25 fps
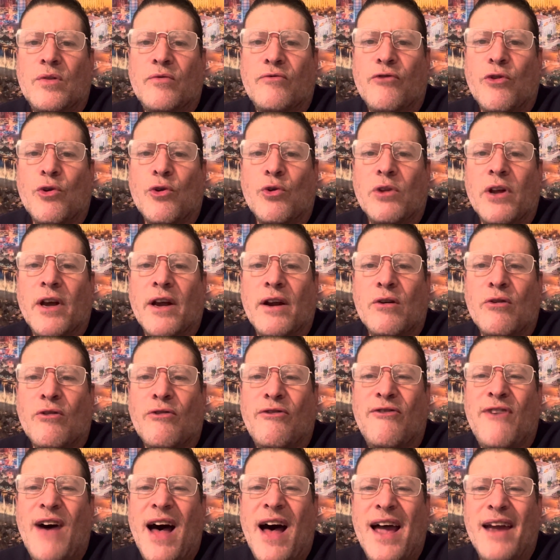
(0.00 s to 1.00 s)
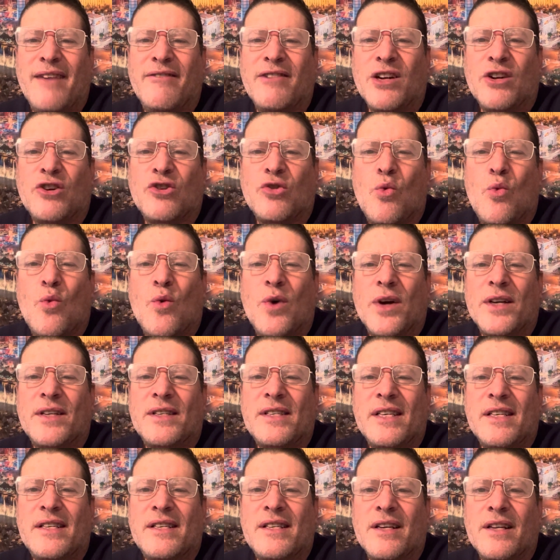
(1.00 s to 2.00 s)
Verlander
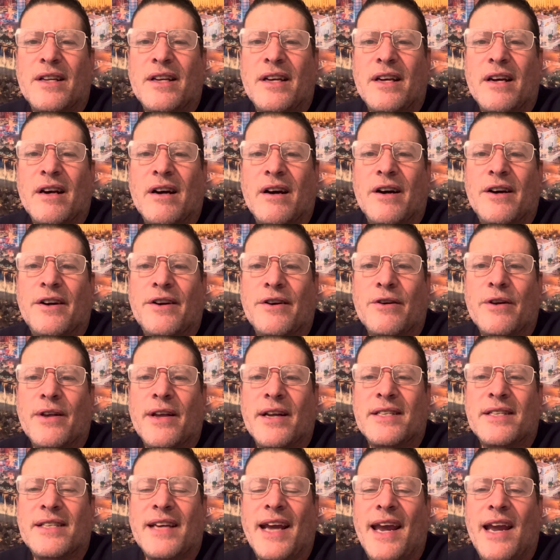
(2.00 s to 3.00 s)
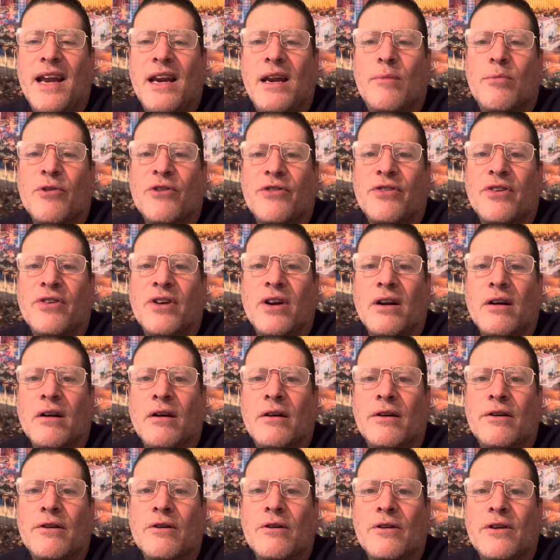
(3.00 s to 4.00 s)
5-20 to the under. That's 80%
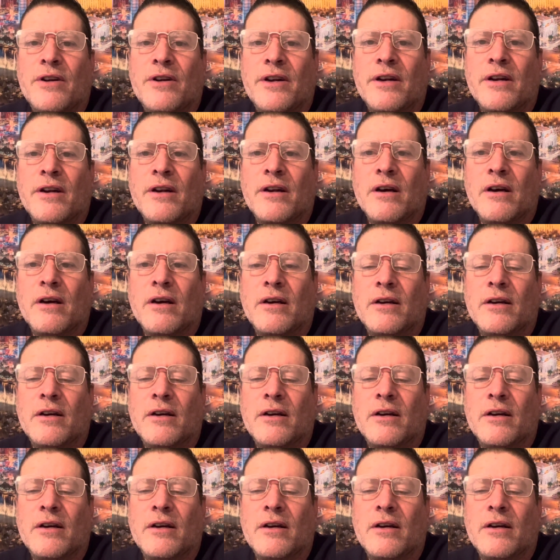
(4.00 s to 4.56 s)
under. And